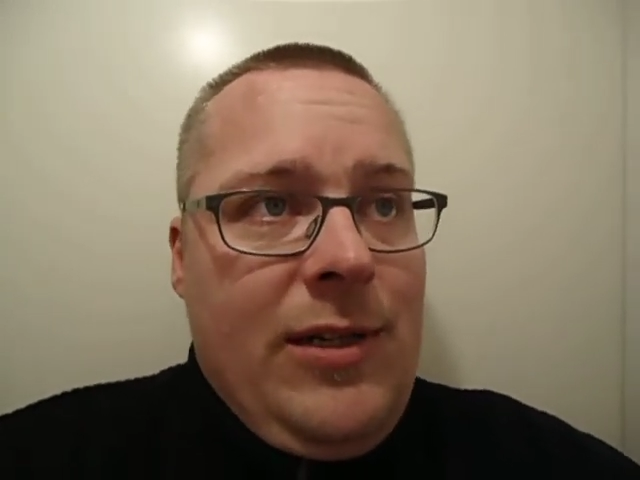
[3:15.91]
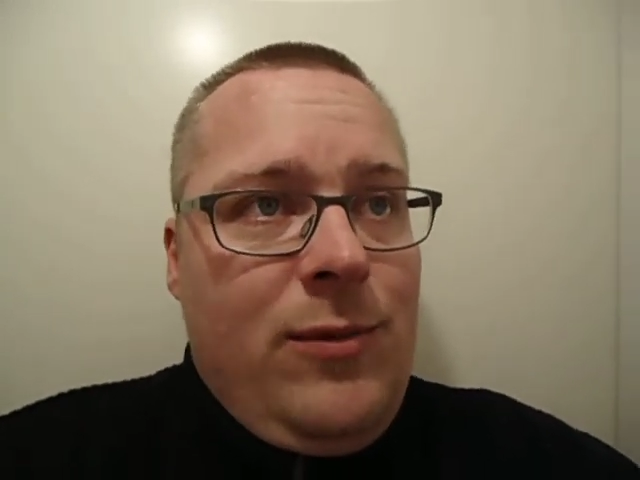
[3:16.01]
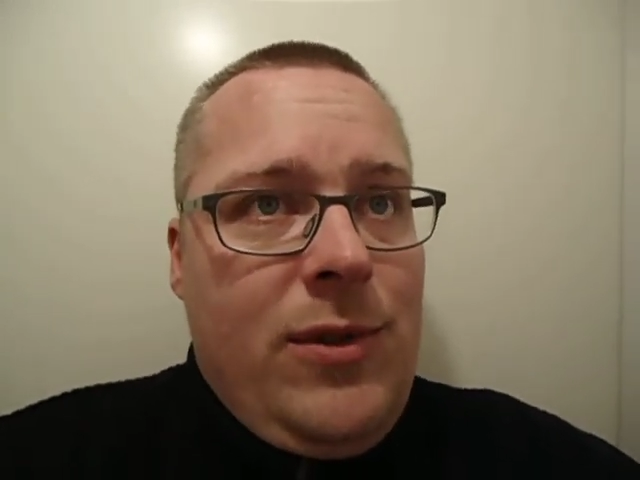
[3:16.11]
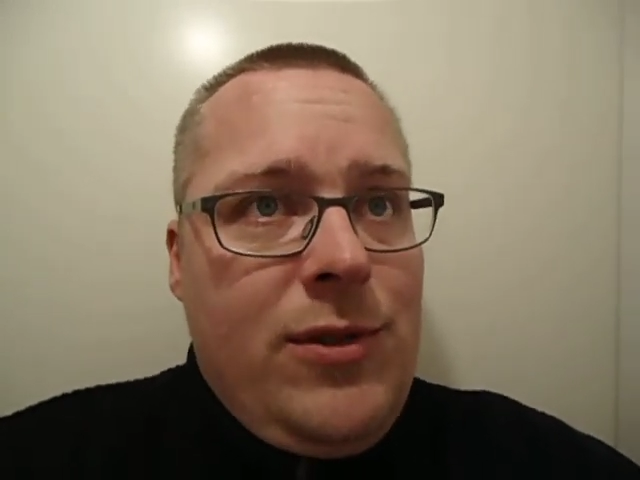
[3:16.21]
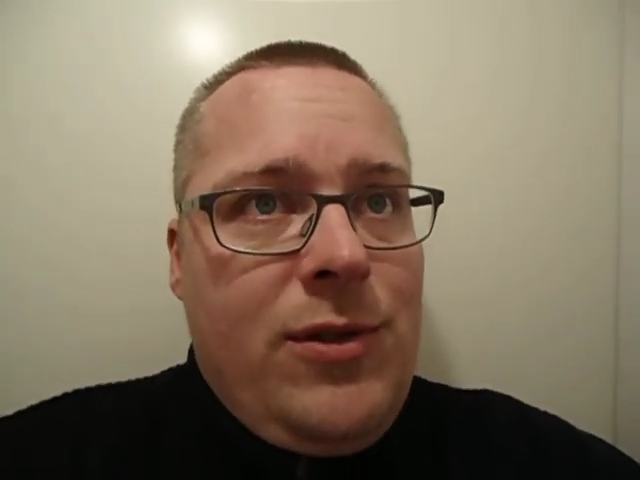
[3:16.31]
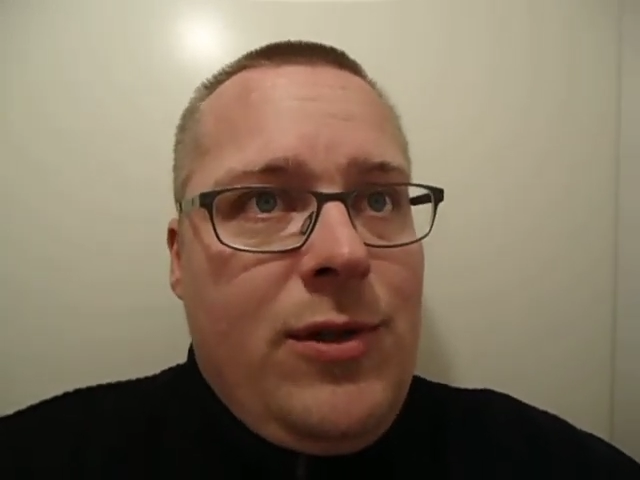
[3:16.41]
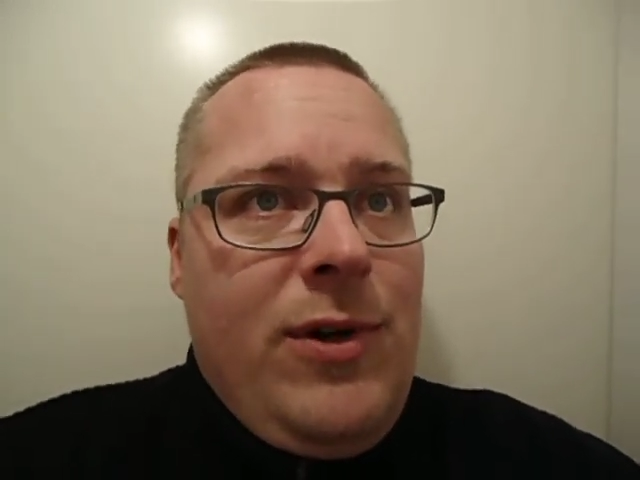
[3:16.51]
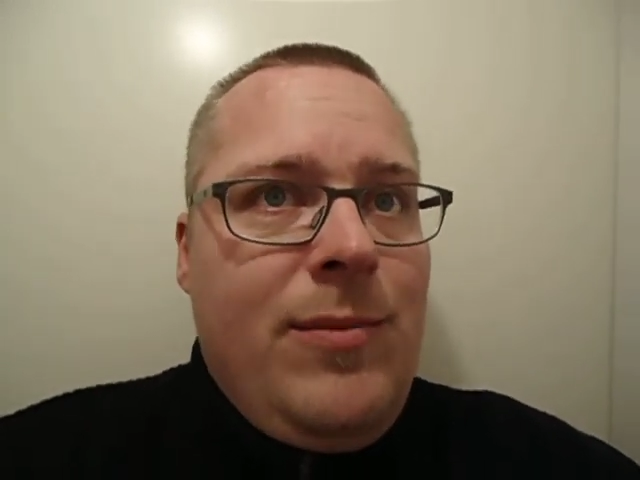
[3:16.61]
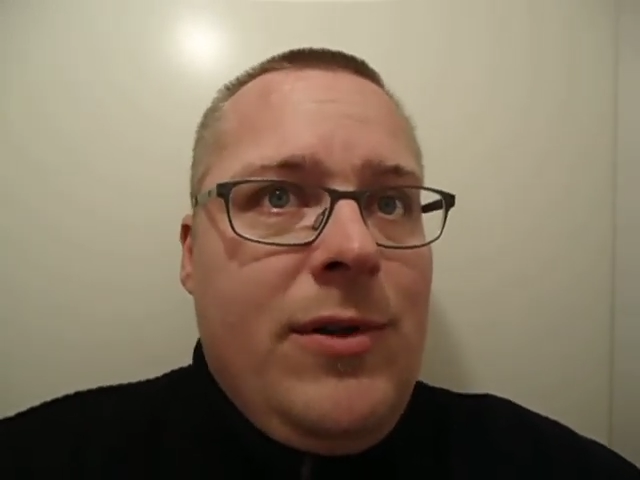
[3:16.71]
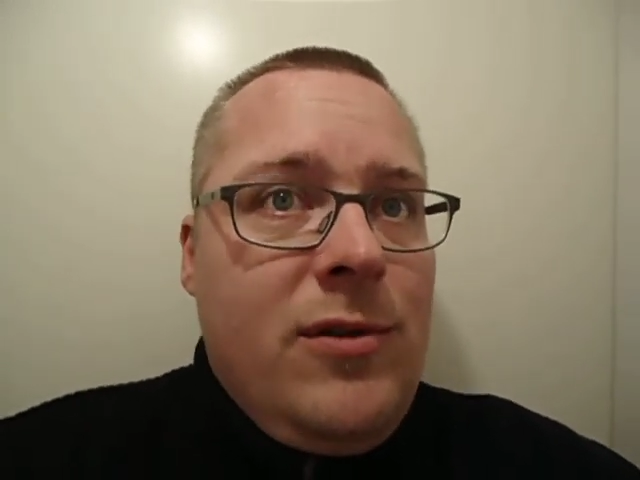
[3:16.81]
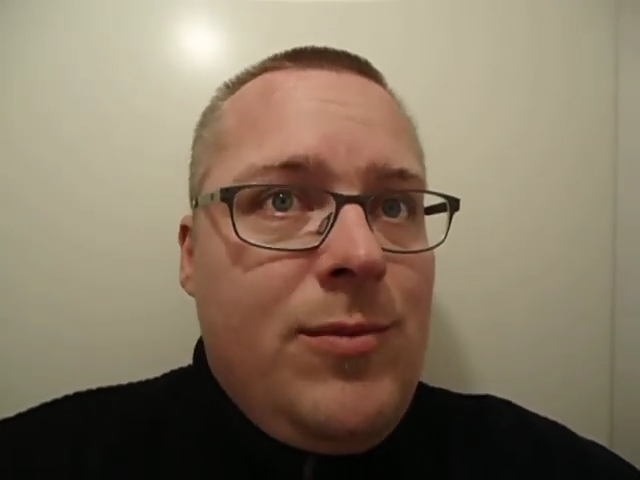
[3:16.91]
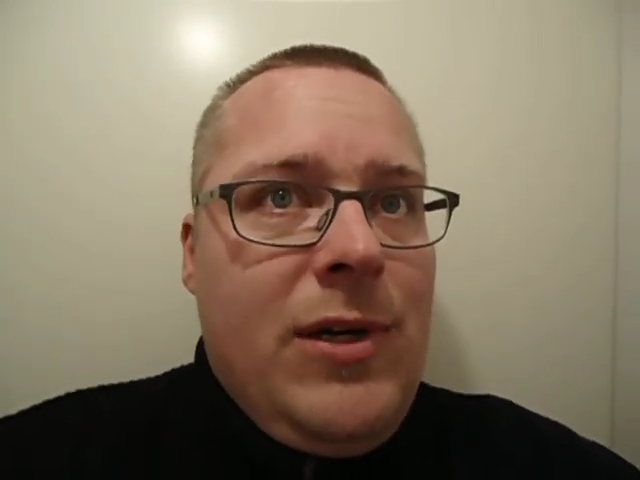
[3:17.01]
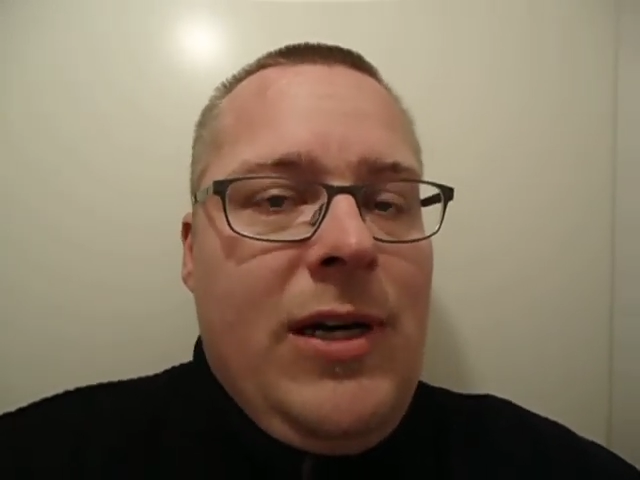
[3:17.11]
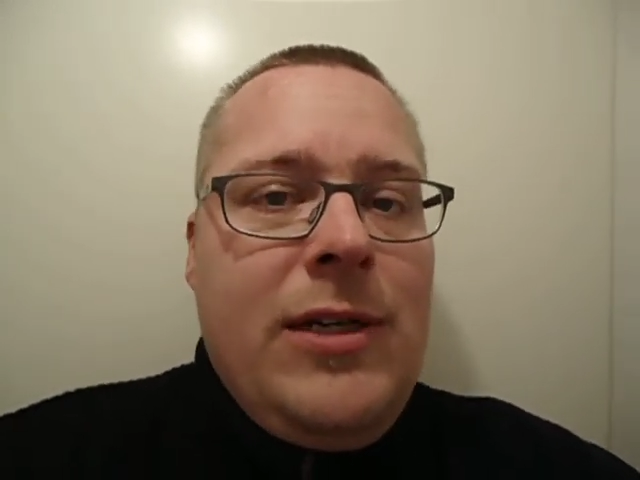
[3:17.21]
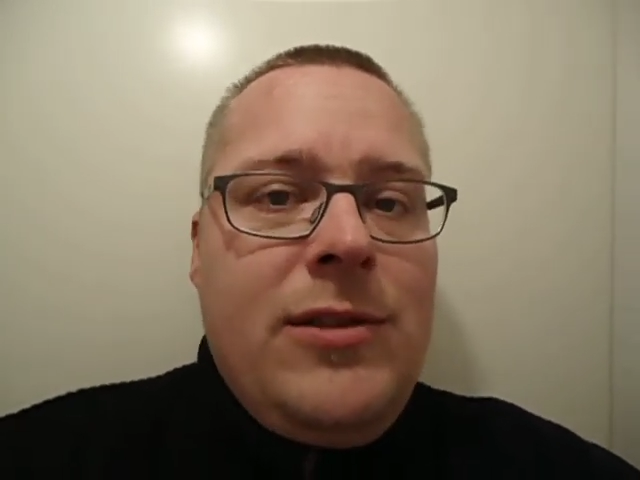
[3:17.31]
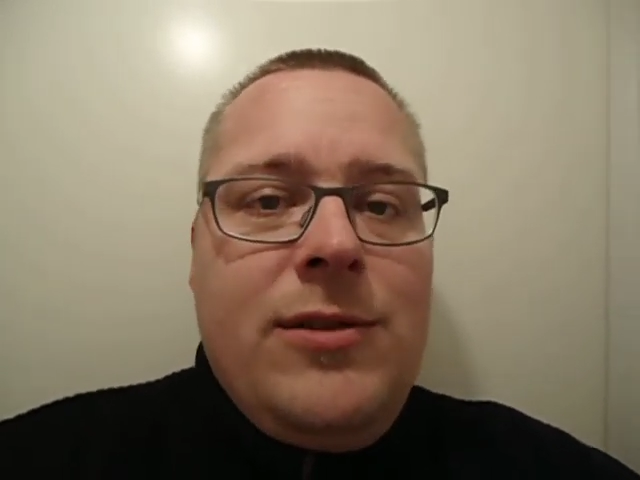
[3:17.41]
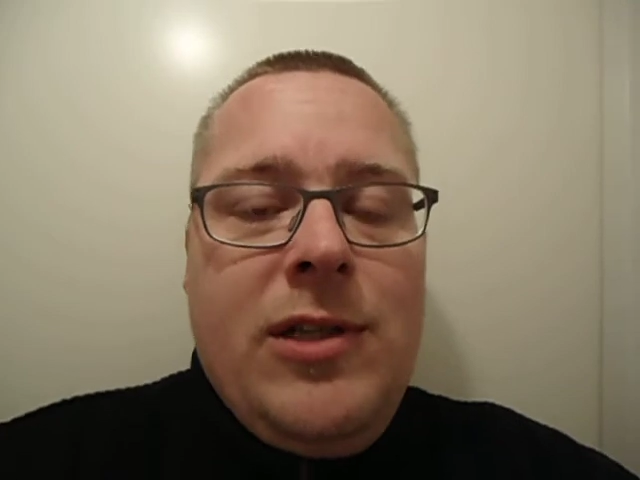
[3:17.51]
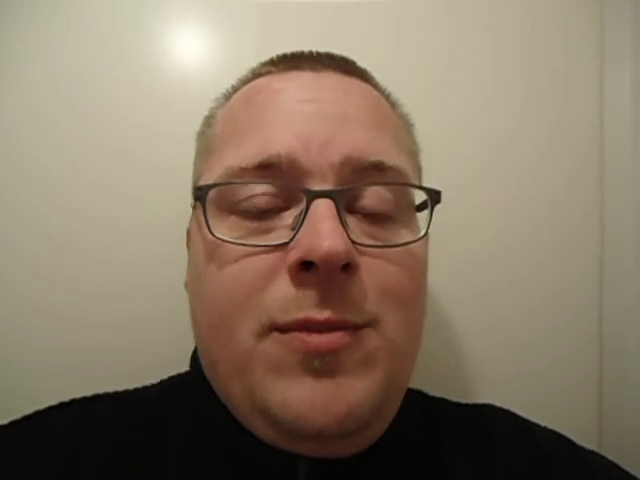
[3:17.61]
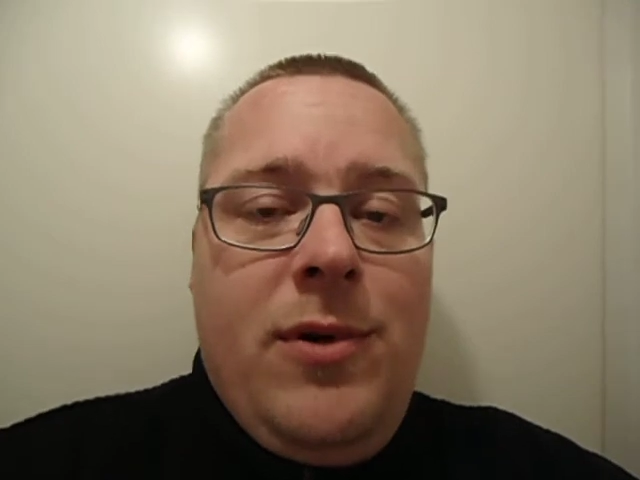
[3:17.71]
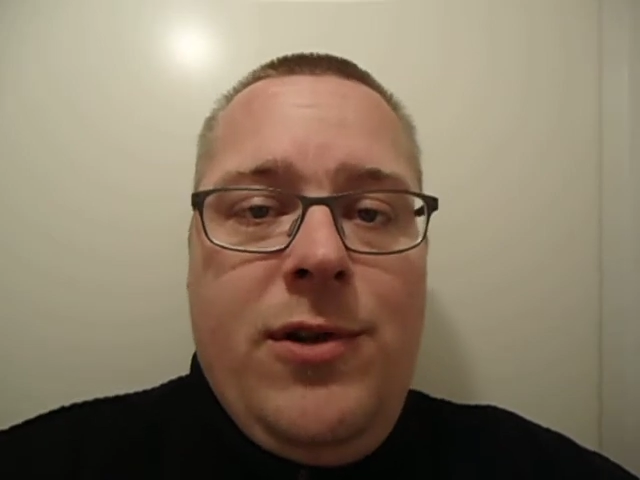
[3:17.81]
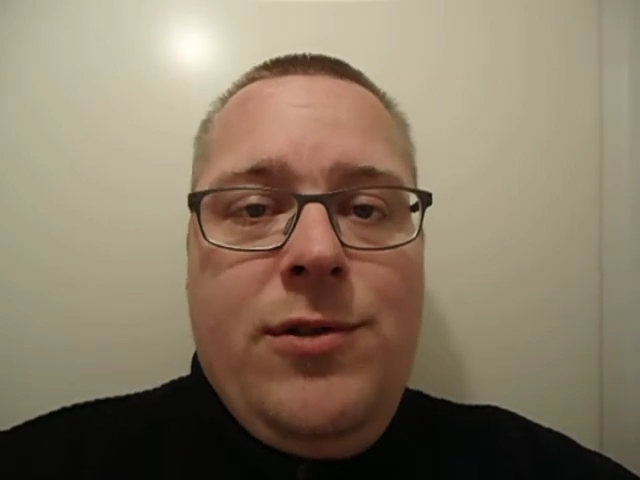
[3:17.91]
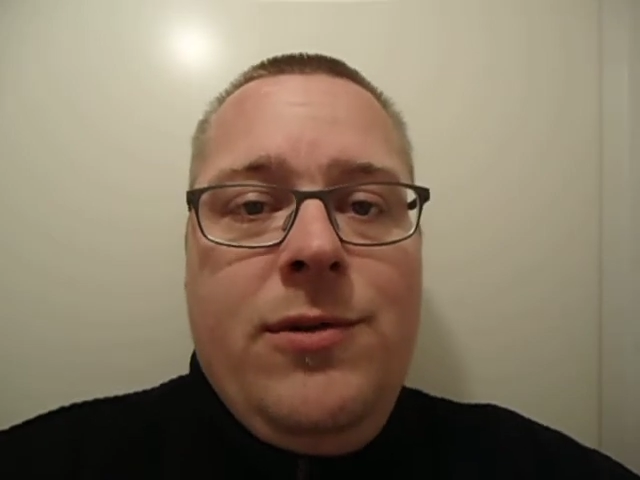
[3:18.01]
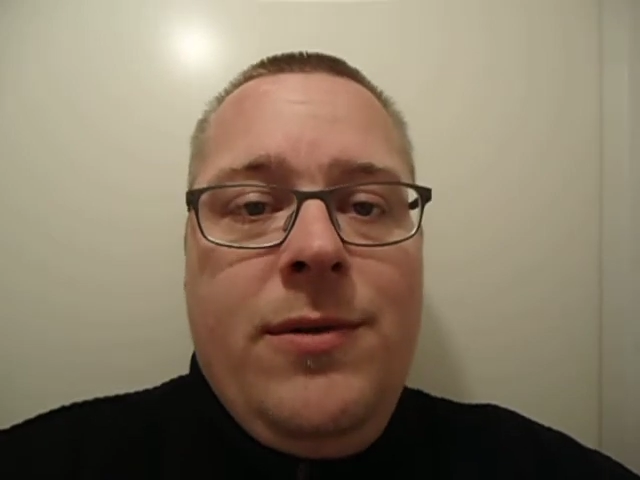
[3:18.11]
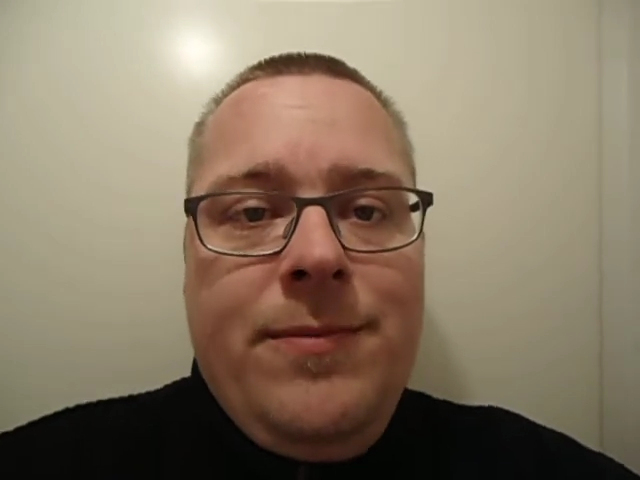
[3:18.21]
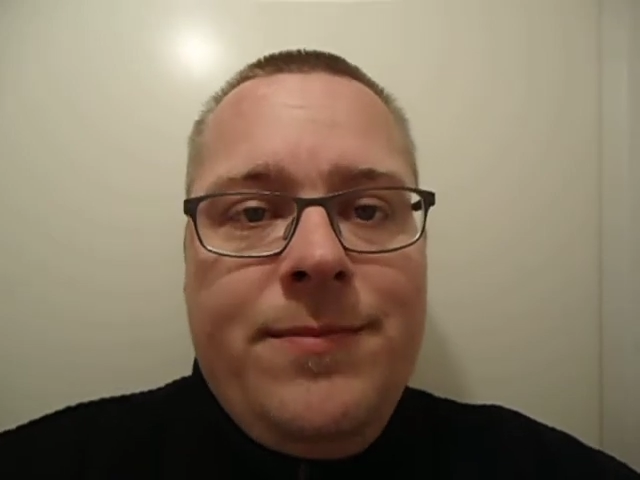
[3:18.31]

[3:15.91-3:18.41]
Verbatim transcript: it was the criminals behind that person.